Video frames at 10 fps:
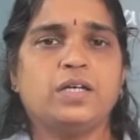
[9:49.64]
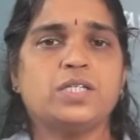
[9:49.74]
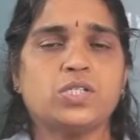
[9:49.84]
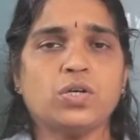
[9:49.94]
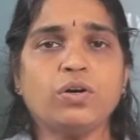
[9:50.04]

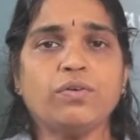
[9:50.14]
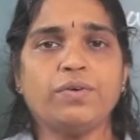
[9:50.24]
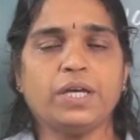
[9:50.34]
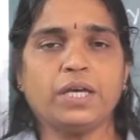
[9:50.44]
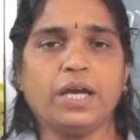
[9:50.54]
So
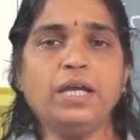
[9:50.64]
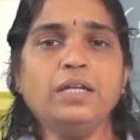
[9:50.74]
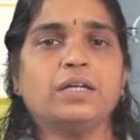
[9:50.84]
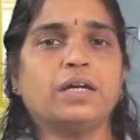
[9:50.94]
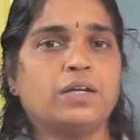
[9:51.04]
we can
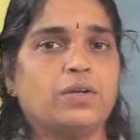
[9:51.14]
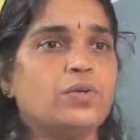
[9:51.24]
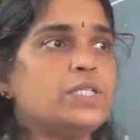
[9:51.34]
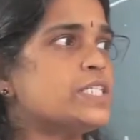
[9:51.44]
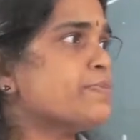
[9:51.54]

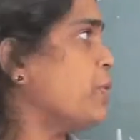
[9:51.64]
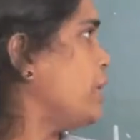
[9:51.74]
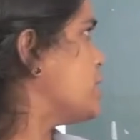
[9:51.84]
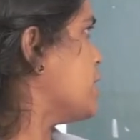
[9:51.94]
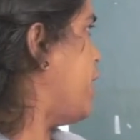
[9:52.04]
conclude these
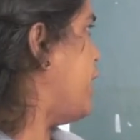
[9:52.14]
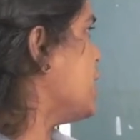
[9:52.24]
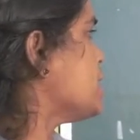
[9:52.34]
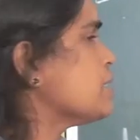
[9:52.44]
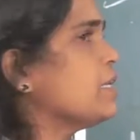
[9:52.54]
points
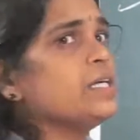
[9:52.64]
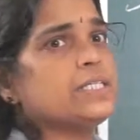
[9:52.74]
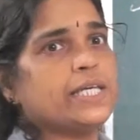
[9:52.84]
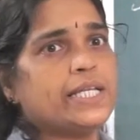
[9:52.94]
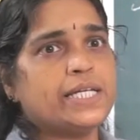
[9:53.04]
as
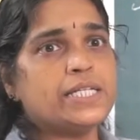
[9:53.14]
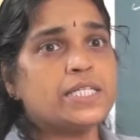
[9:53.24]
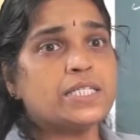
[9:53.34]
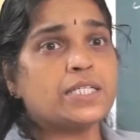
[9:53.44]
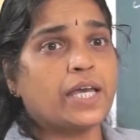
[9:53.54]

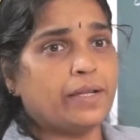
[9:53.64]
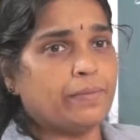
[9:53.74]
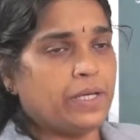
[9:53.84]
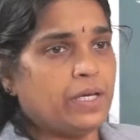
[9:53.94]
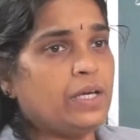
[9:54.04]
sentences can
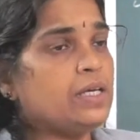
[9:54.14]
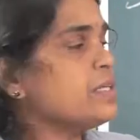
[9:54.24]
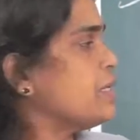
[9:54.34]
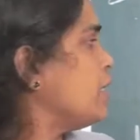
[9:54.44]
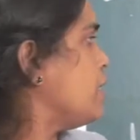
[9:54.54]
be
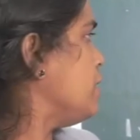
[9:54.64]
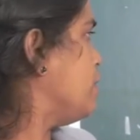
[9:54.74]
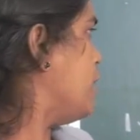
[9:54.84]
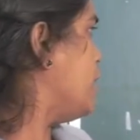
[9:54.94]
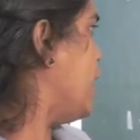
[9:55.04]

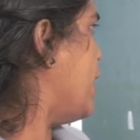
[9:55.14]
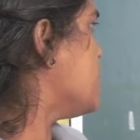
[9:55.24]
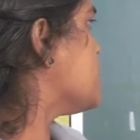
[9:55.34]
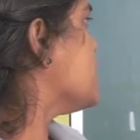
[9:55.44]
divided as